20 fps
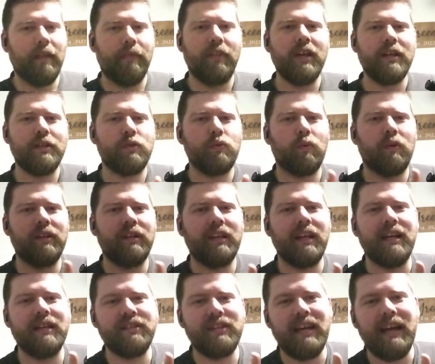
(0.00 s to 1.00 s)
This one
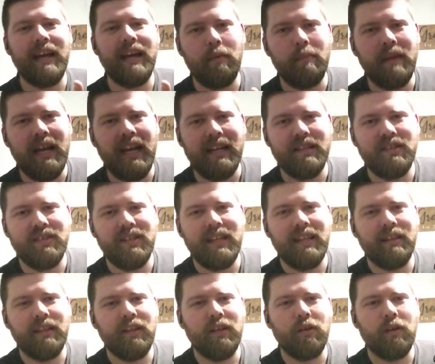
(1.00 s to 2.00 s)
does have a
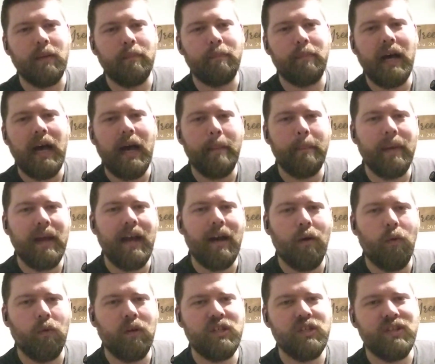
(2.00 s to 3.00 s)
magazine that you can pop
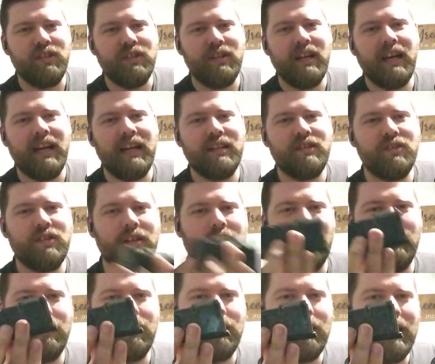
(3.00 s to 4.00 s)
out, which is nice. You
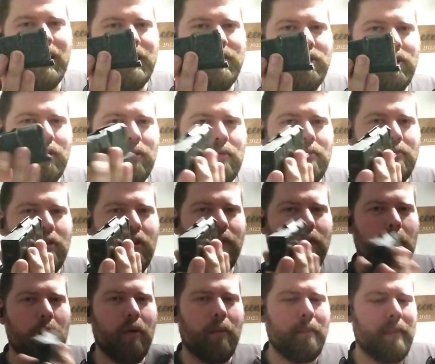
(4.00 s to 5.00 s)
know, you got your
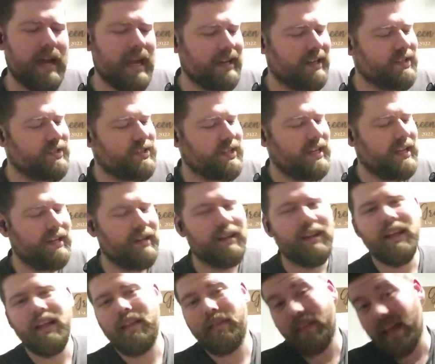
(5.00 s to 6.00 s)
removable magazine.
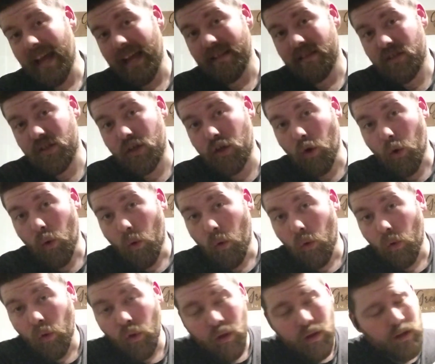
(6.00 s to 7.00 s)
That's cool.